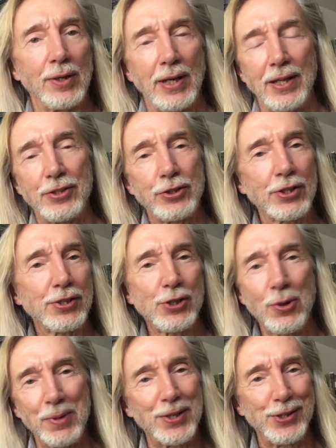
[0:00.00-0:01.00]
It's just
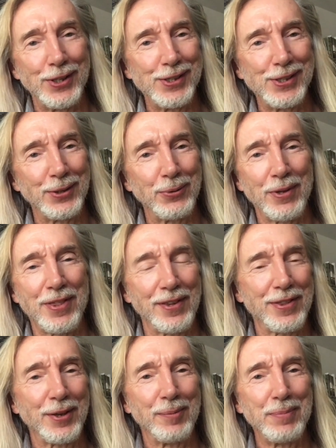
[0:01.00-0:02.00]
so much easier with the thumb